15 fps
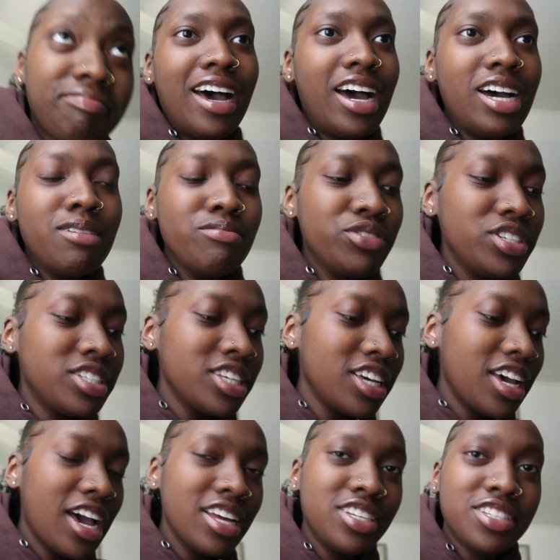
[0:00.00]
I'm just
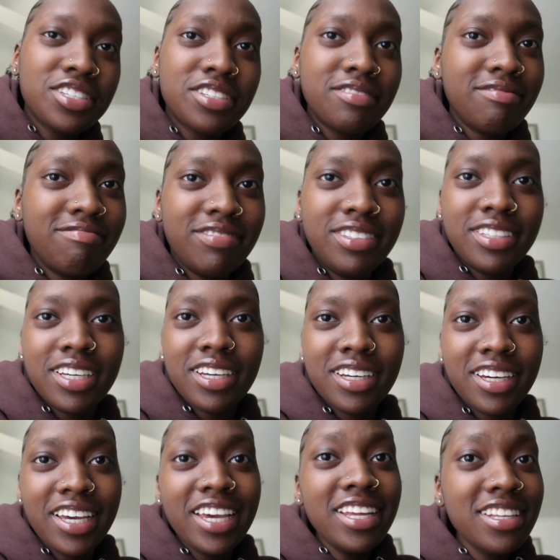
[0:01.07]

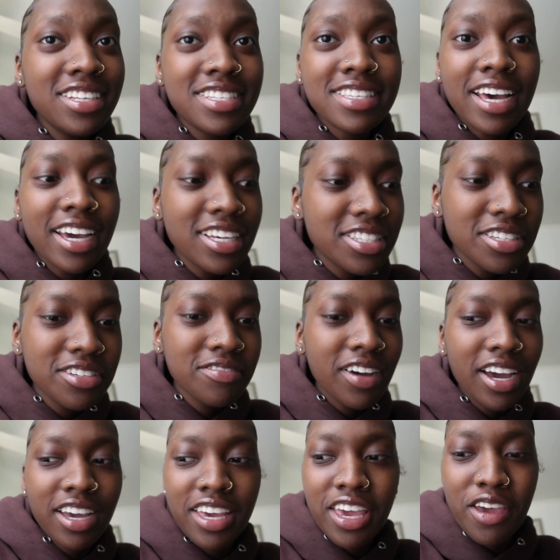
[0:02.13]
indecisive.
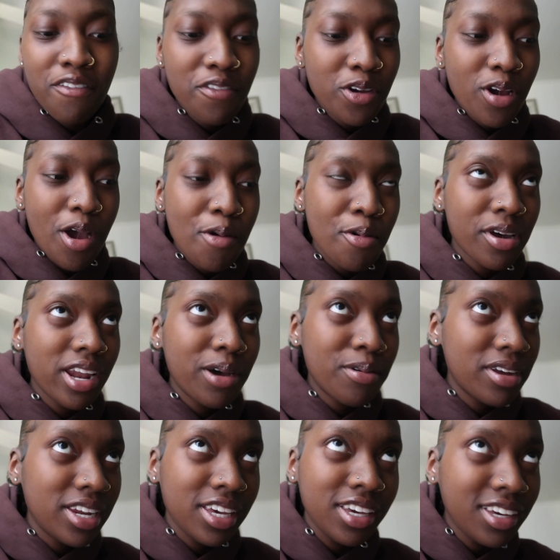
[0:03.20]
I can't figure out what I
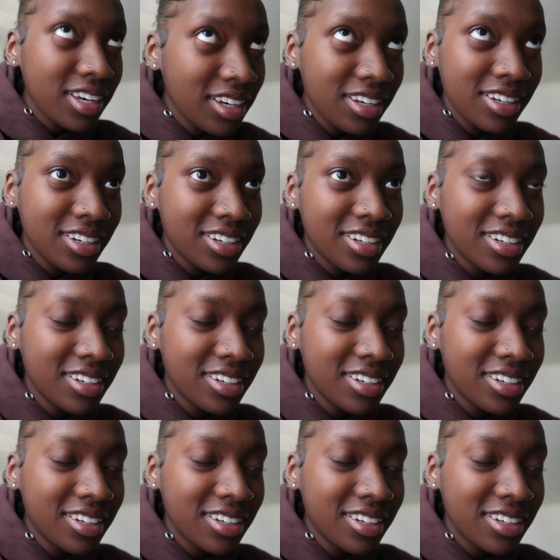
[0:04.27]
wanna eat.